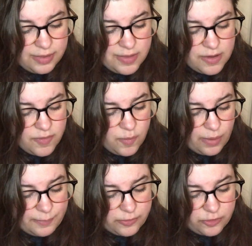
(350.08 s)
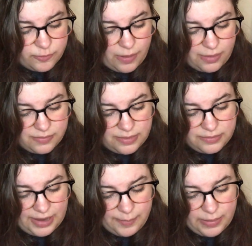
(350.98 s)
I click on the web search box
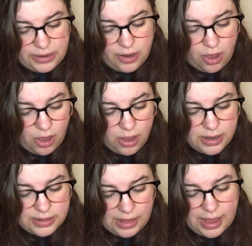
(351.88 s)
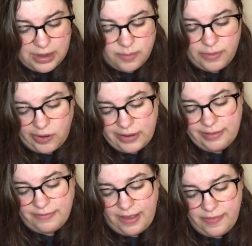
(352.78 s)
and type in Online
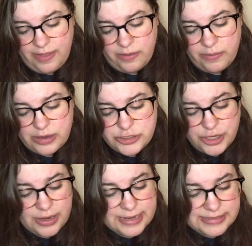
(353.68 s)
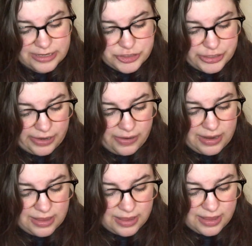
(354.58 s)
American Sign Language Dictionary.